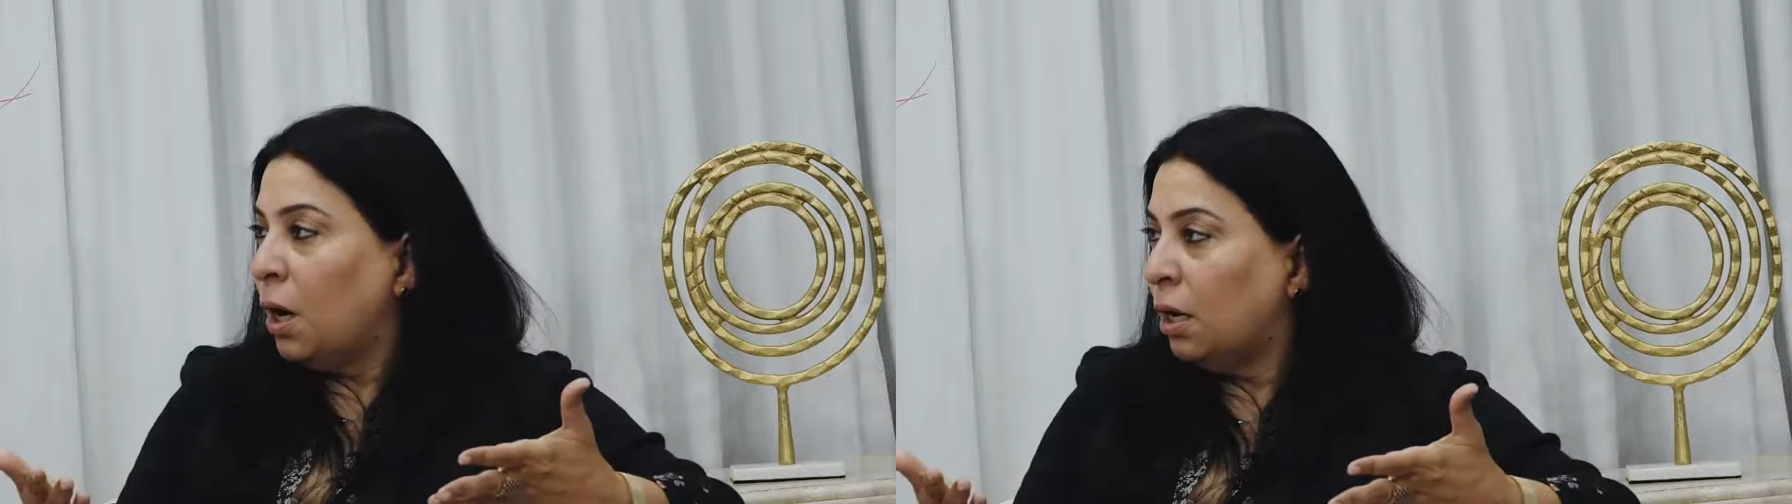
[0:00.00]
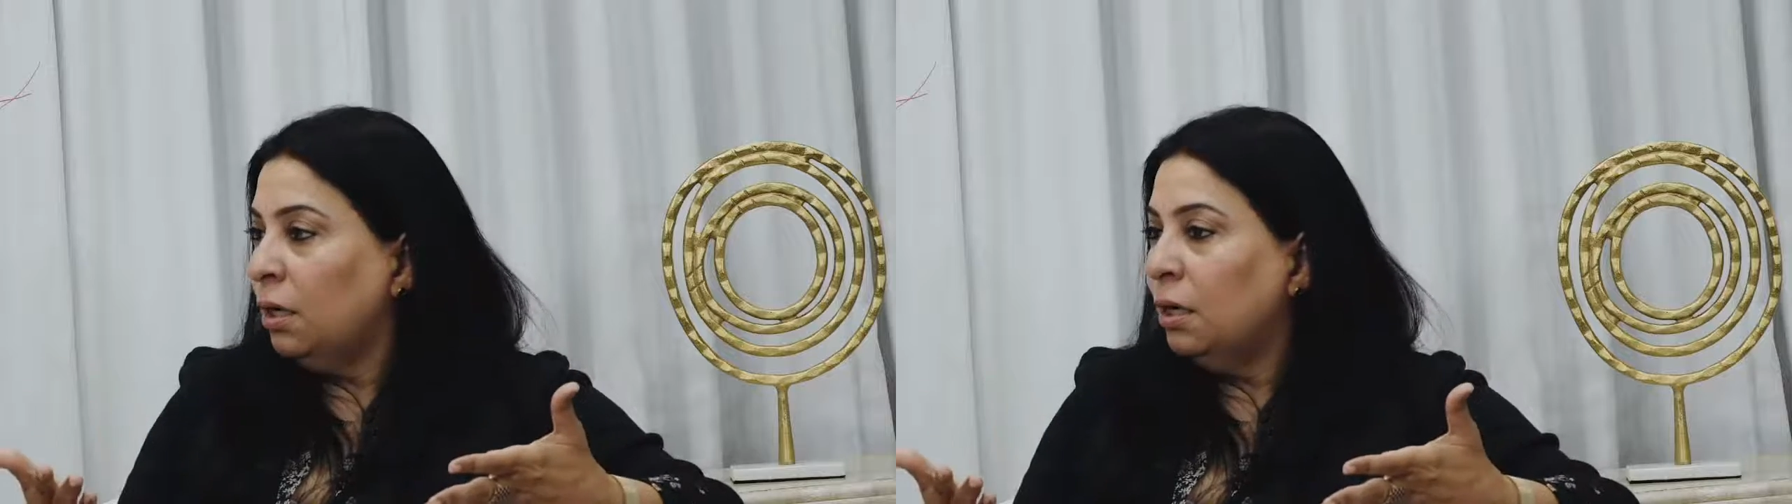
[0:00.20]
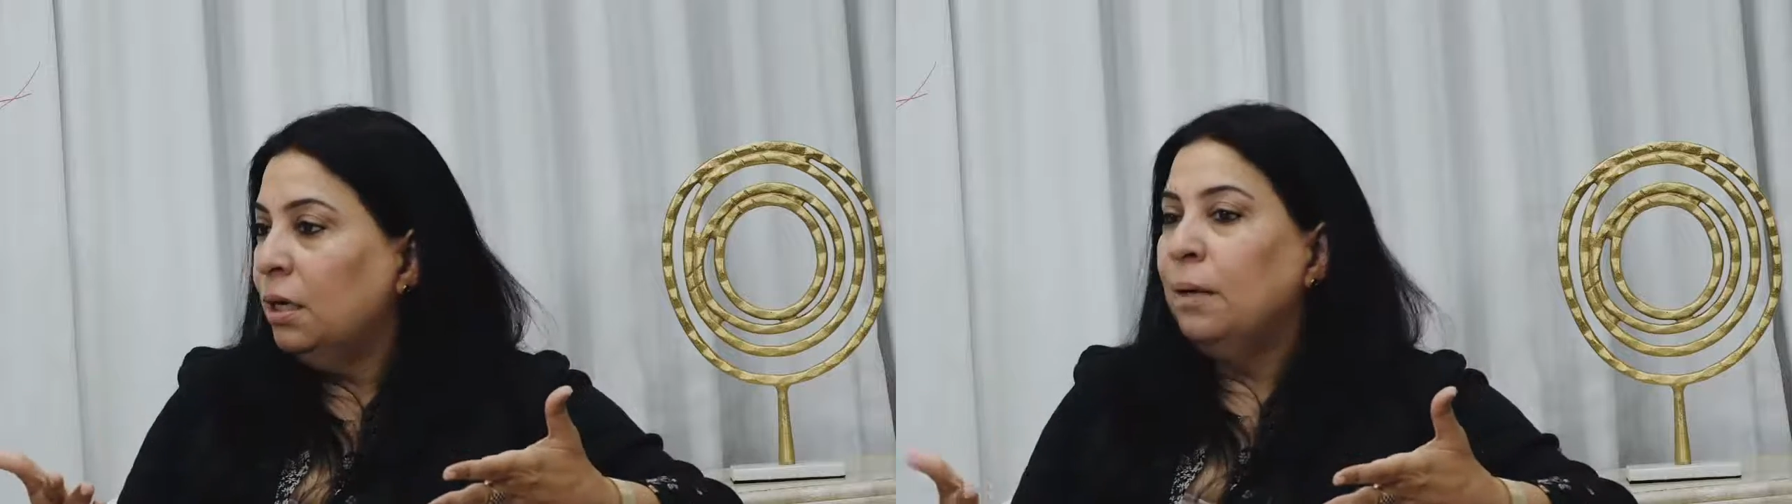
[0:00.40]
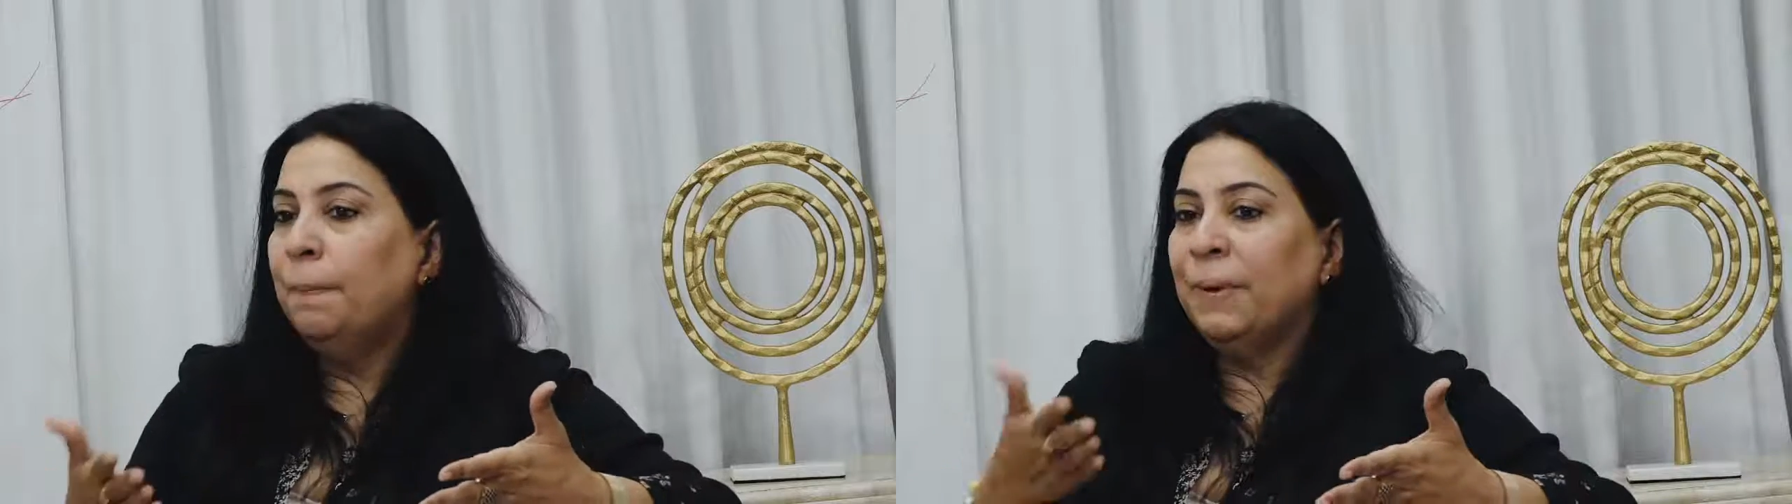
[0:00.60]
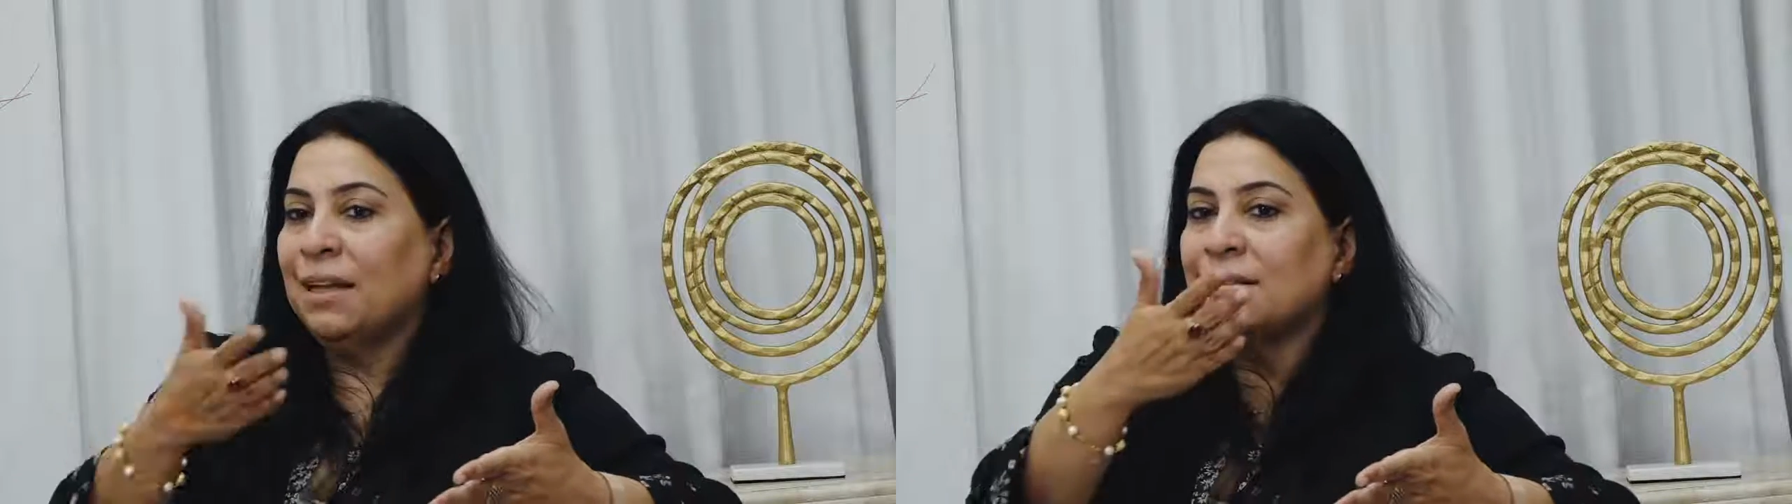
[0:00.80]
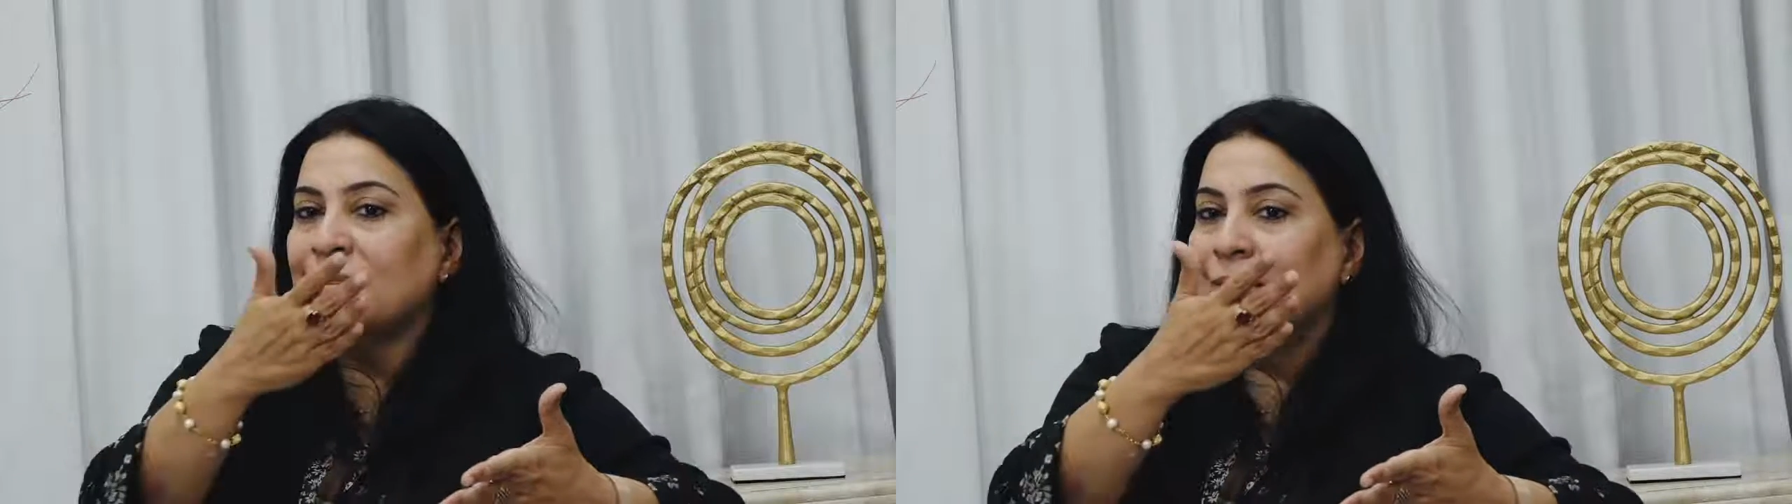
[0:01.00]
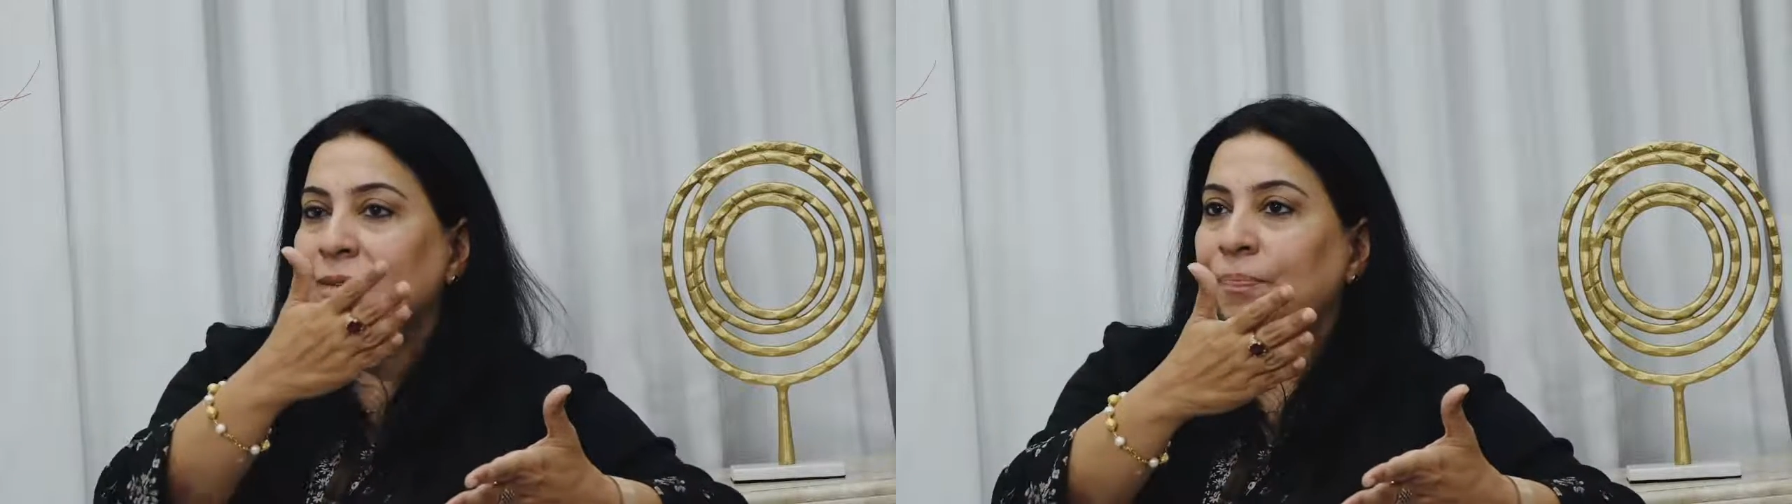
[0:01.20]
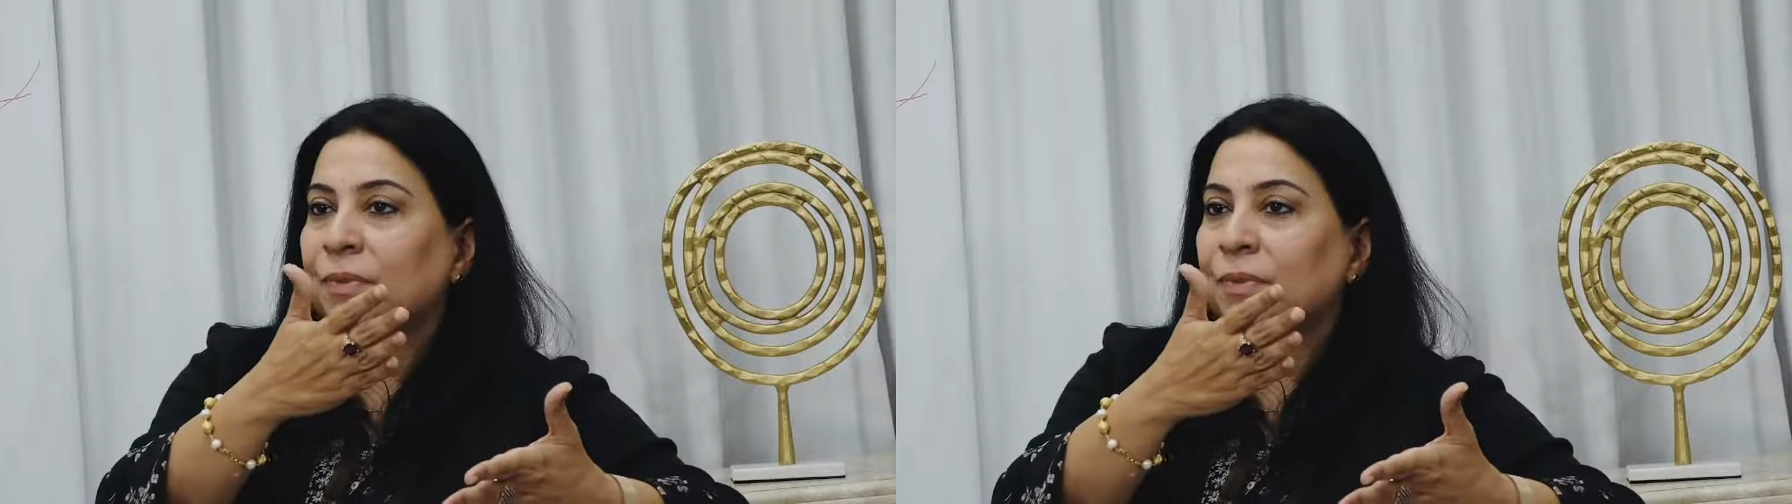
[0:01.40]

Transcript: are, because